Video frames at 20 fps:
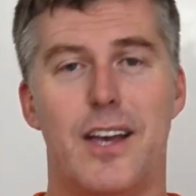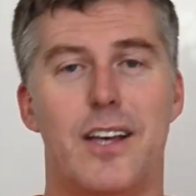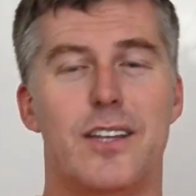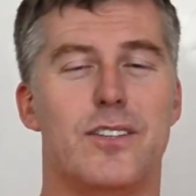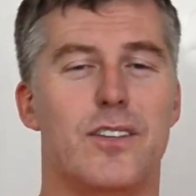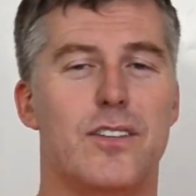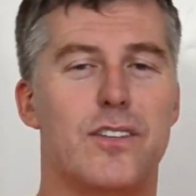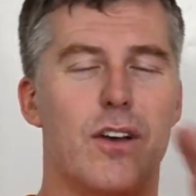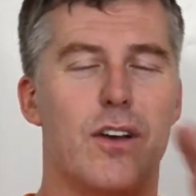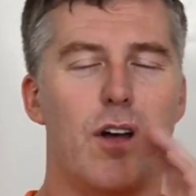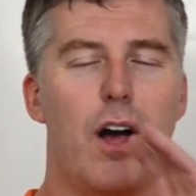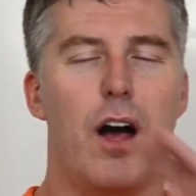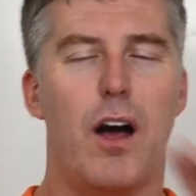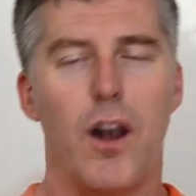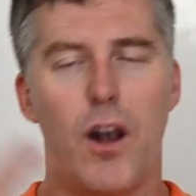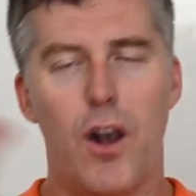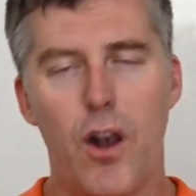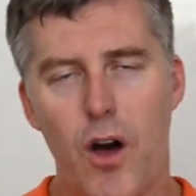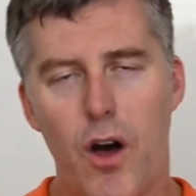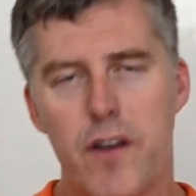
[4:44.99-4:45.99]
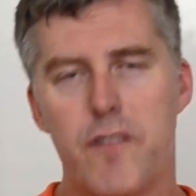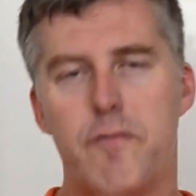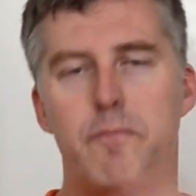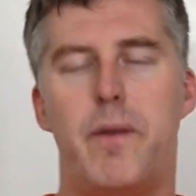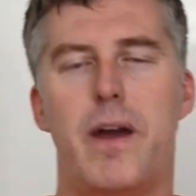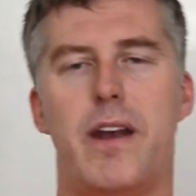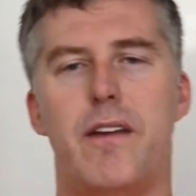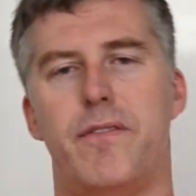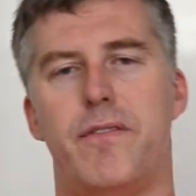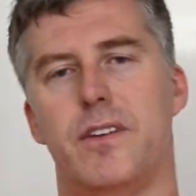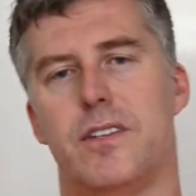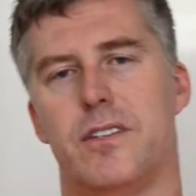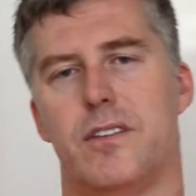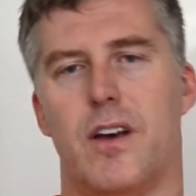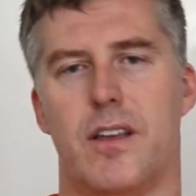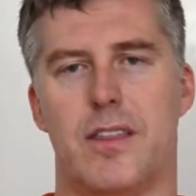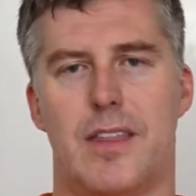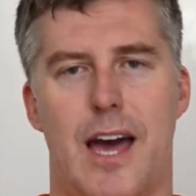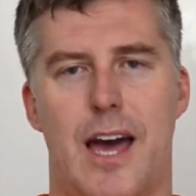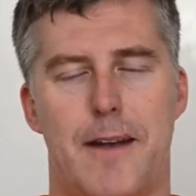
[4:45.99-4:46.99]
So there's a lot of benefits
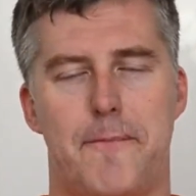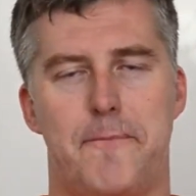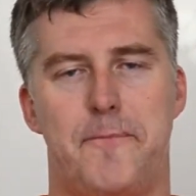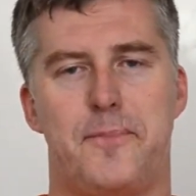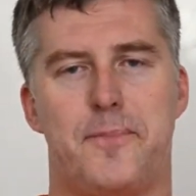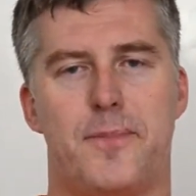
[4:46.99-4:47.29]
like that.